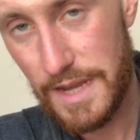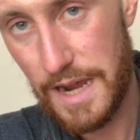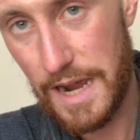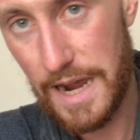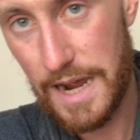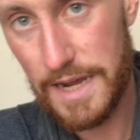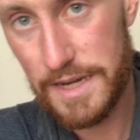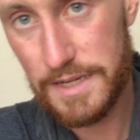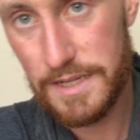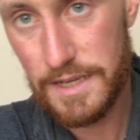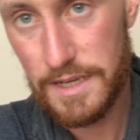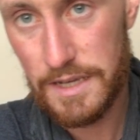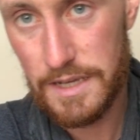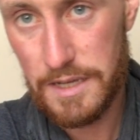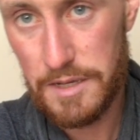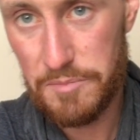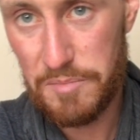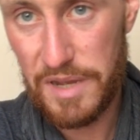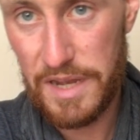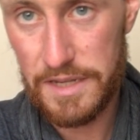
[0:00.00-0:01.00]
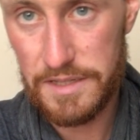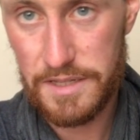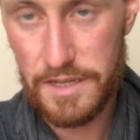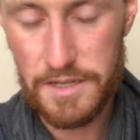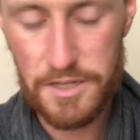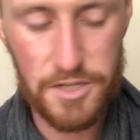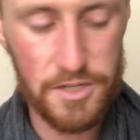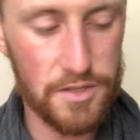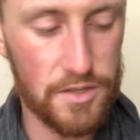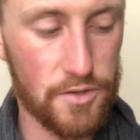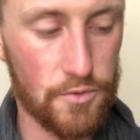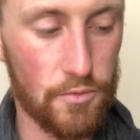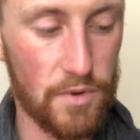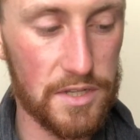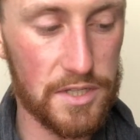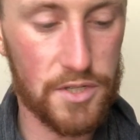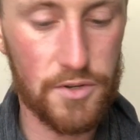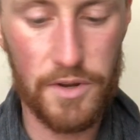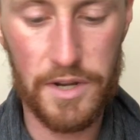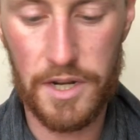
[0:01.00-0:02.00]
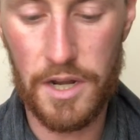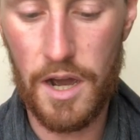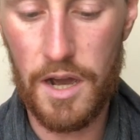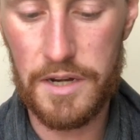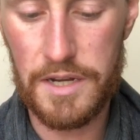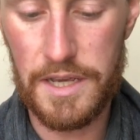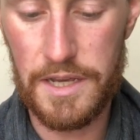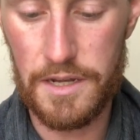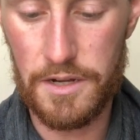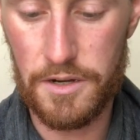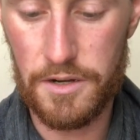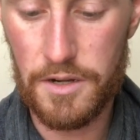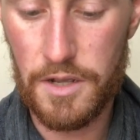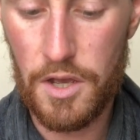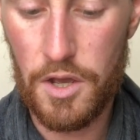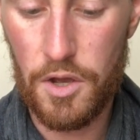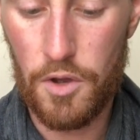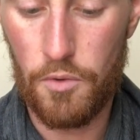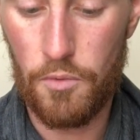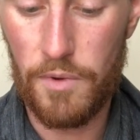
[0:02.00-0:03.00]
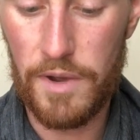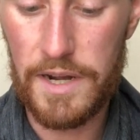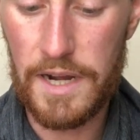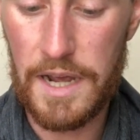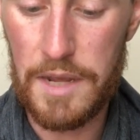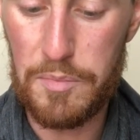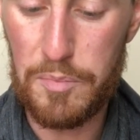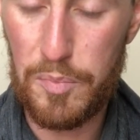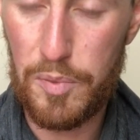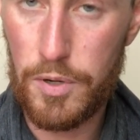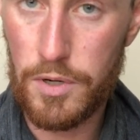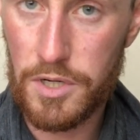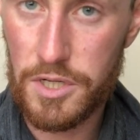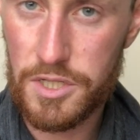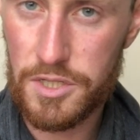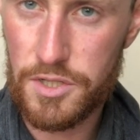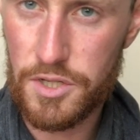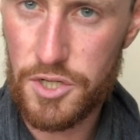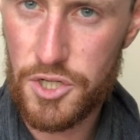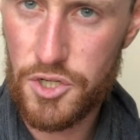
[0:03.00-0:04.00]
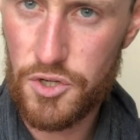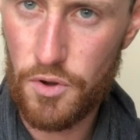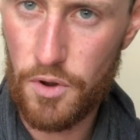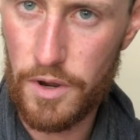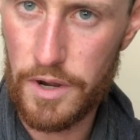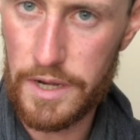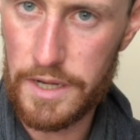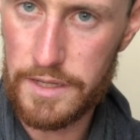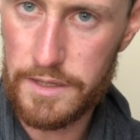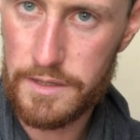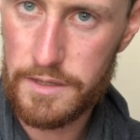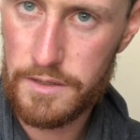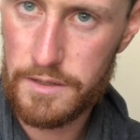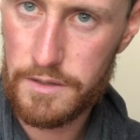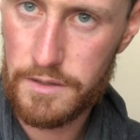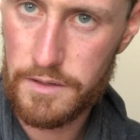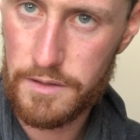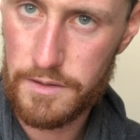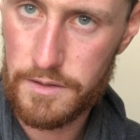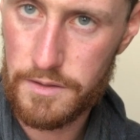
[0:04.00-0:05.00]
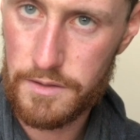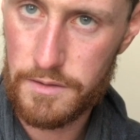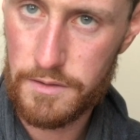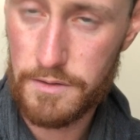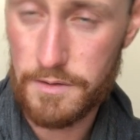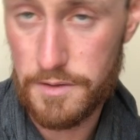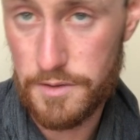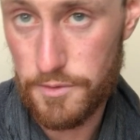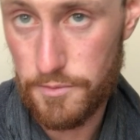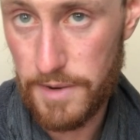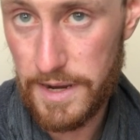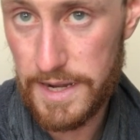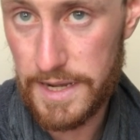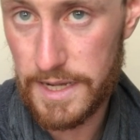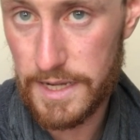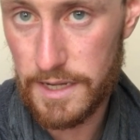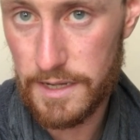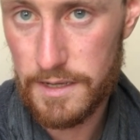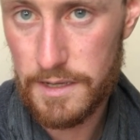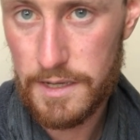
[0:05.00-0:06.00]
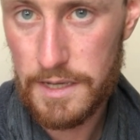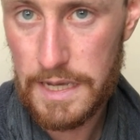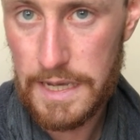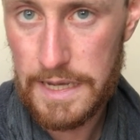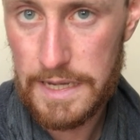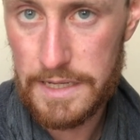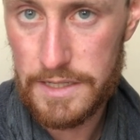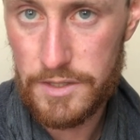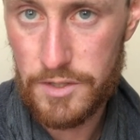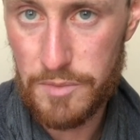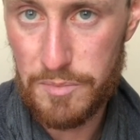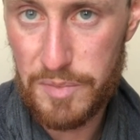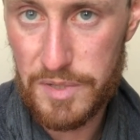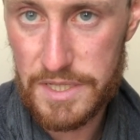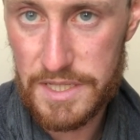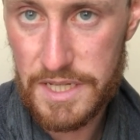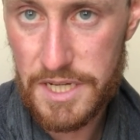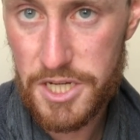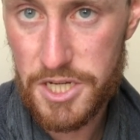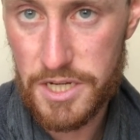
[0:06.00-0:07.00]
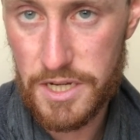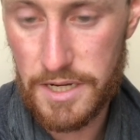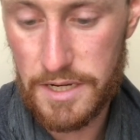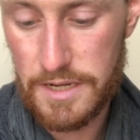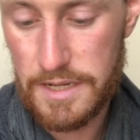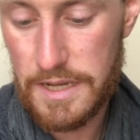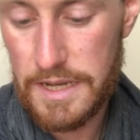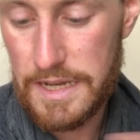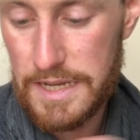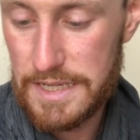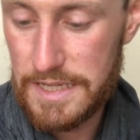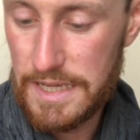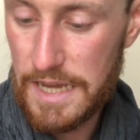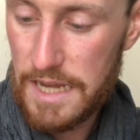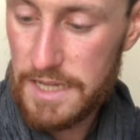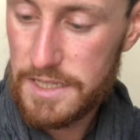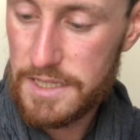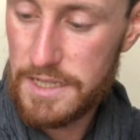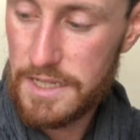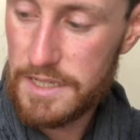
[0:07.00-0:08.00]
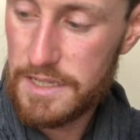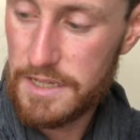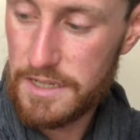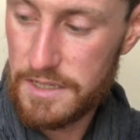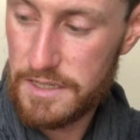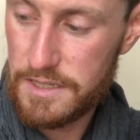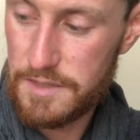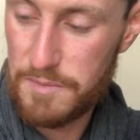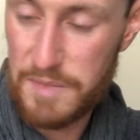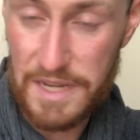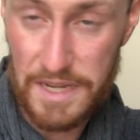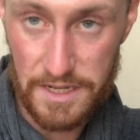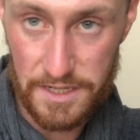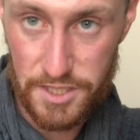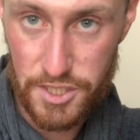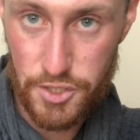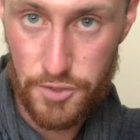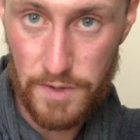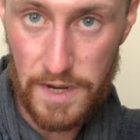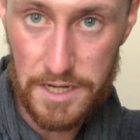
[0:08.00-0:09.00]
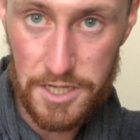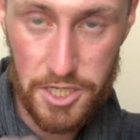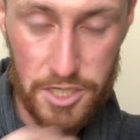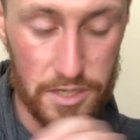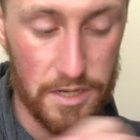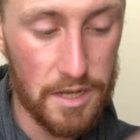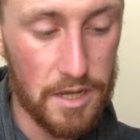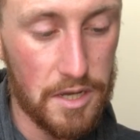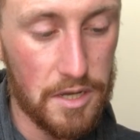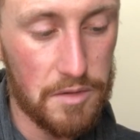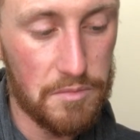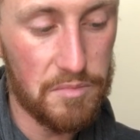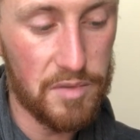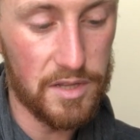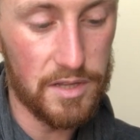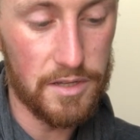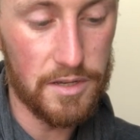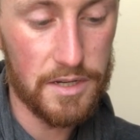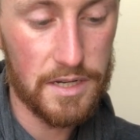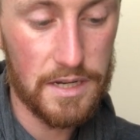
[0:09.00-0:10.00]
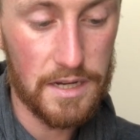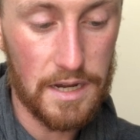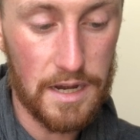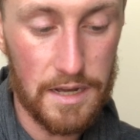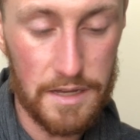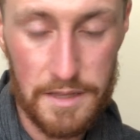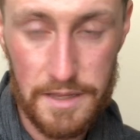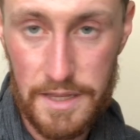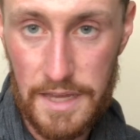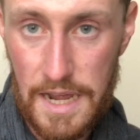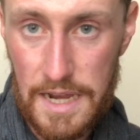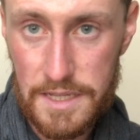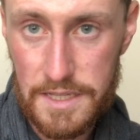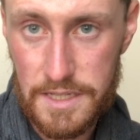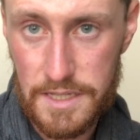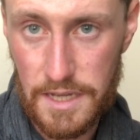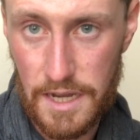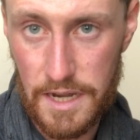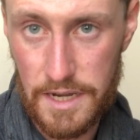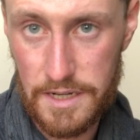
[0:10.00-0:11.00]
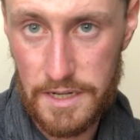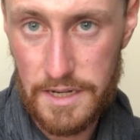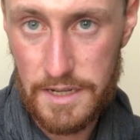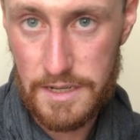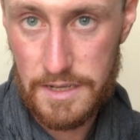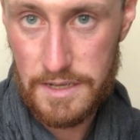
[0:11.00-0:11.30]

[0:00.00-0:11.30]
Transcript: and pay attention to what's going on here. When I push the joint, the ring, into position, yes, this is being stretched, but look on that side,